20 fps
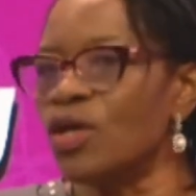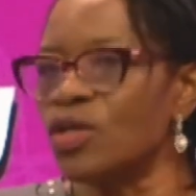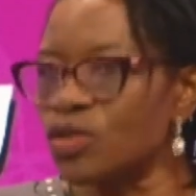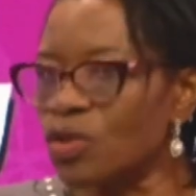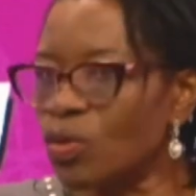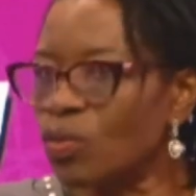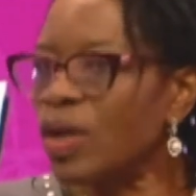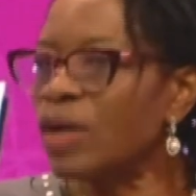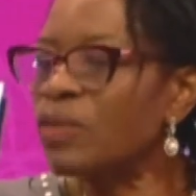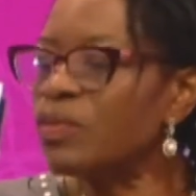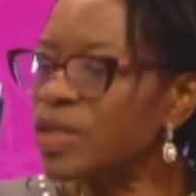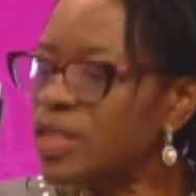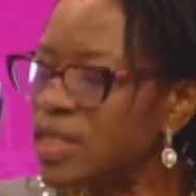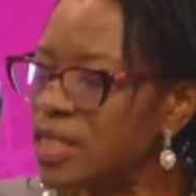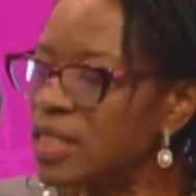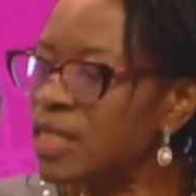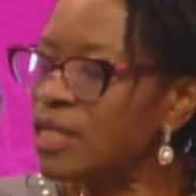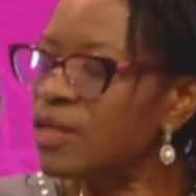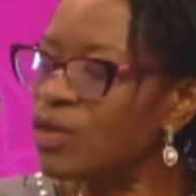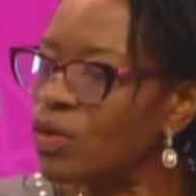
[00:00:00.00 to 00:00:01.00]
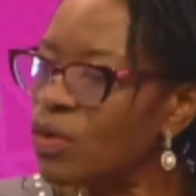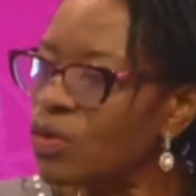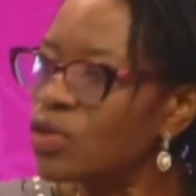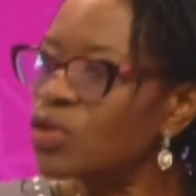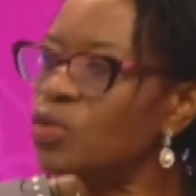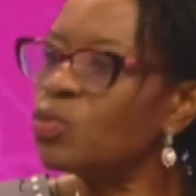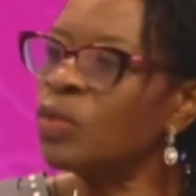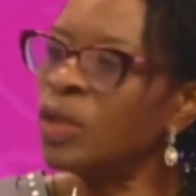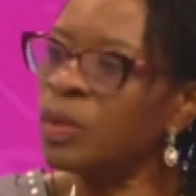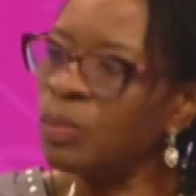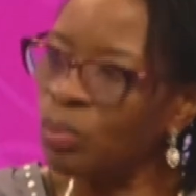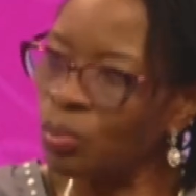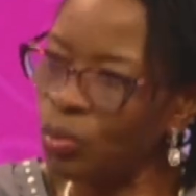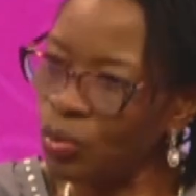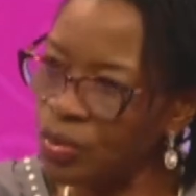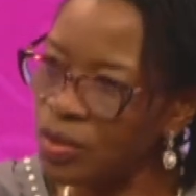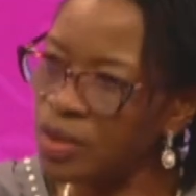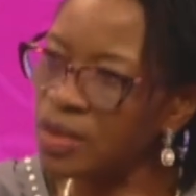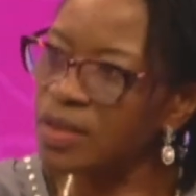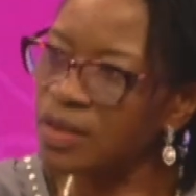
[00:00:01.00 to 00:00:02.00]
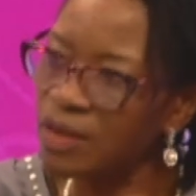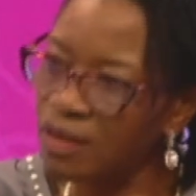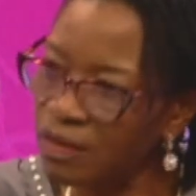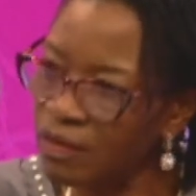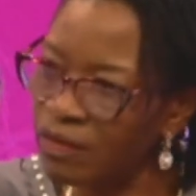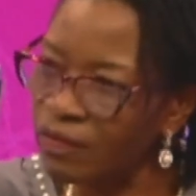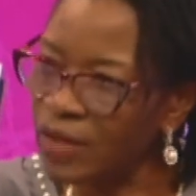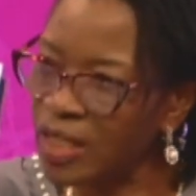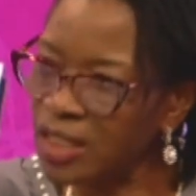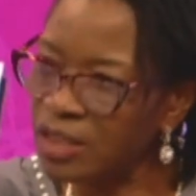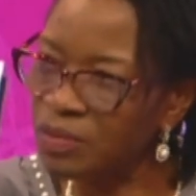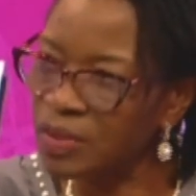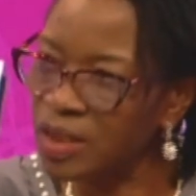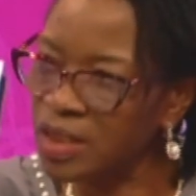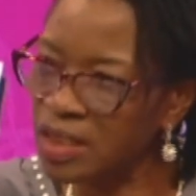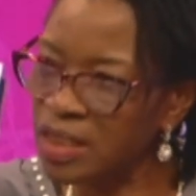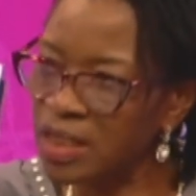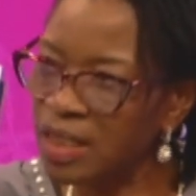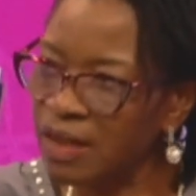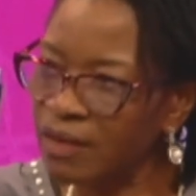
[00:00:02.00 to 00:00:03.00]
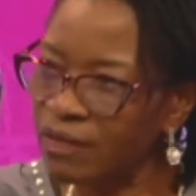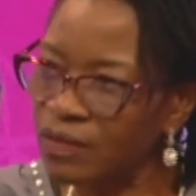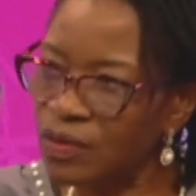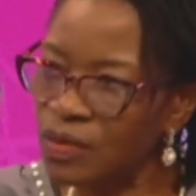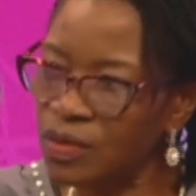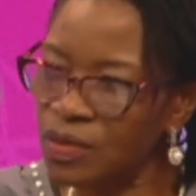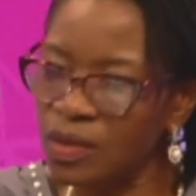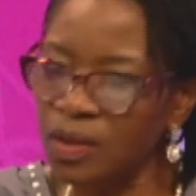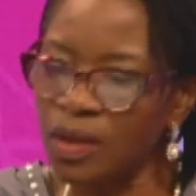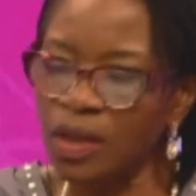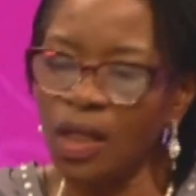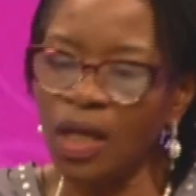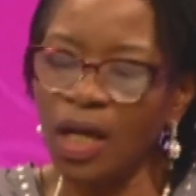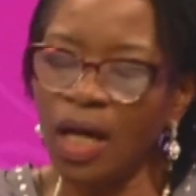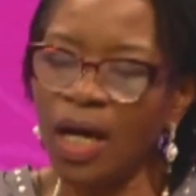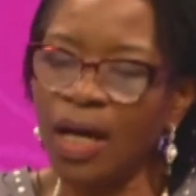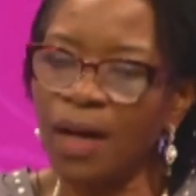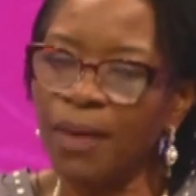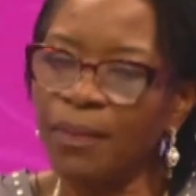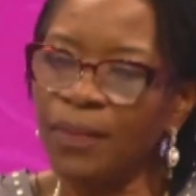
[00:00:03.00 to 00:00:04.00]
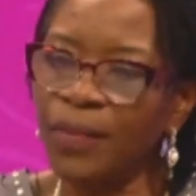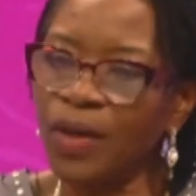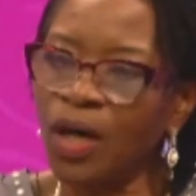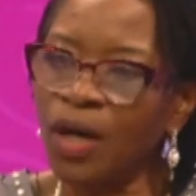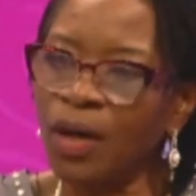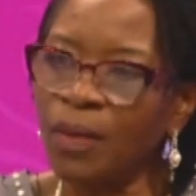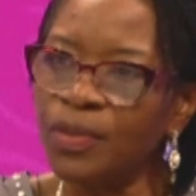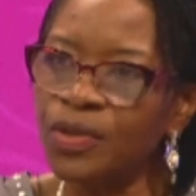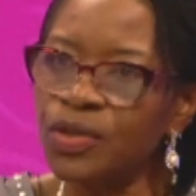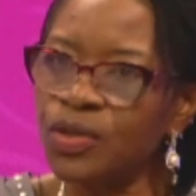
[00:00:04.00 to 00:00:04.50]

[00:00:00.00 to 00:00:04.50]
So when we see those, we boost the vitamin D levels up.